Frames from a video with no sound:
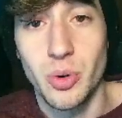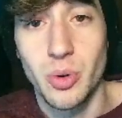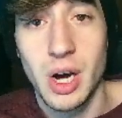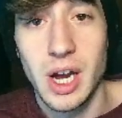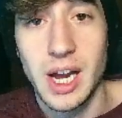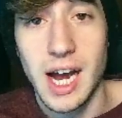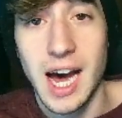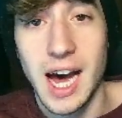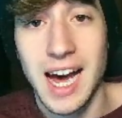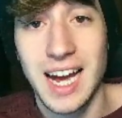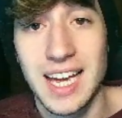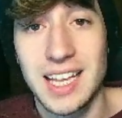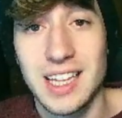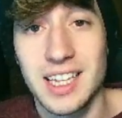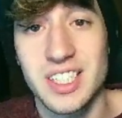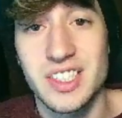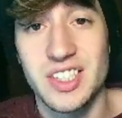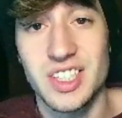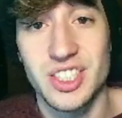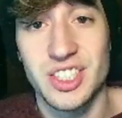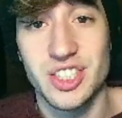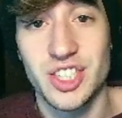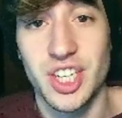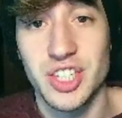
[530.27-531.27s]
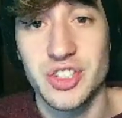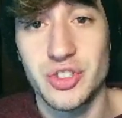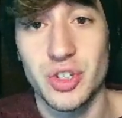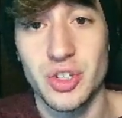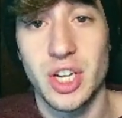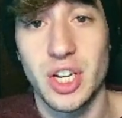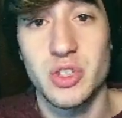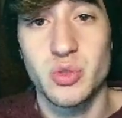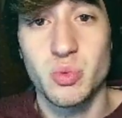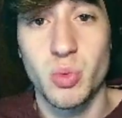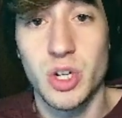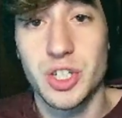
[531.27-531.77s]
I highly suggest you
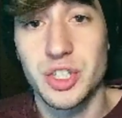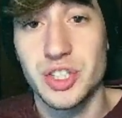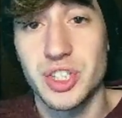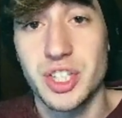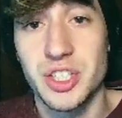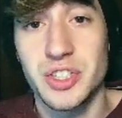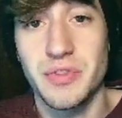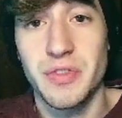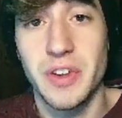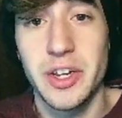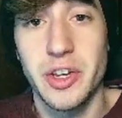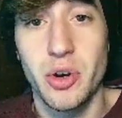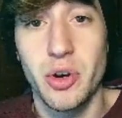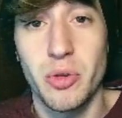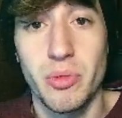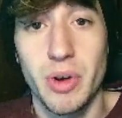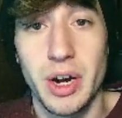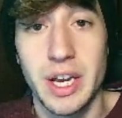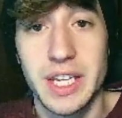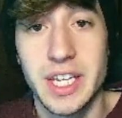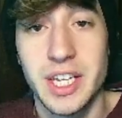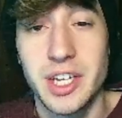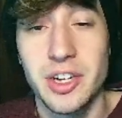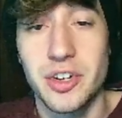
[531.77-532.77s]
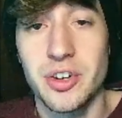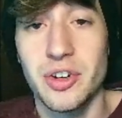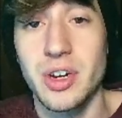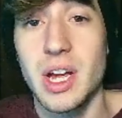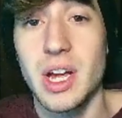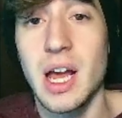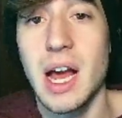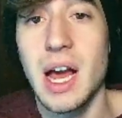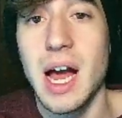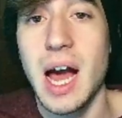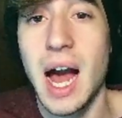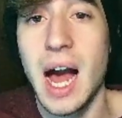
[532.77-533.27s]
guys watch this video right here.
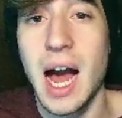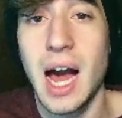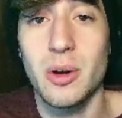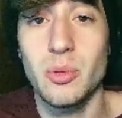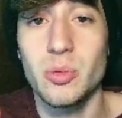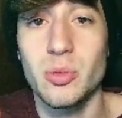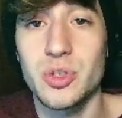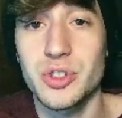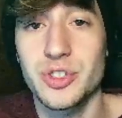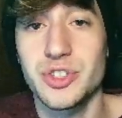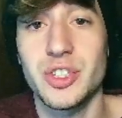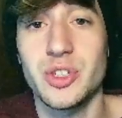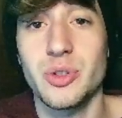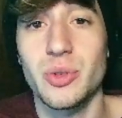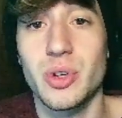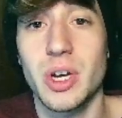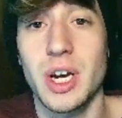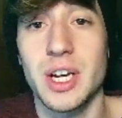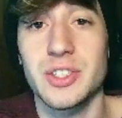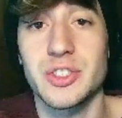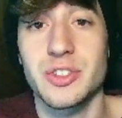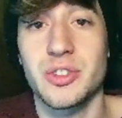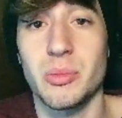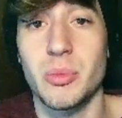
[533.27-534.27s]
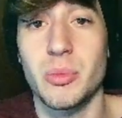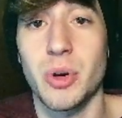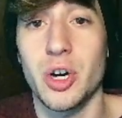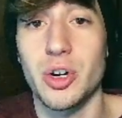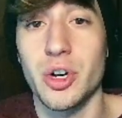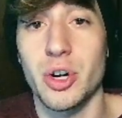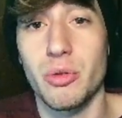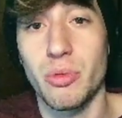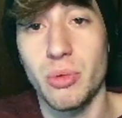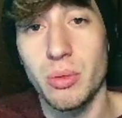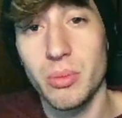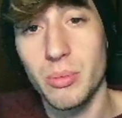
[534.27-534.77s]
I will see you guys
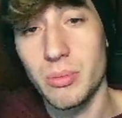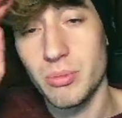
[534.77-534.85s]
tomorrow.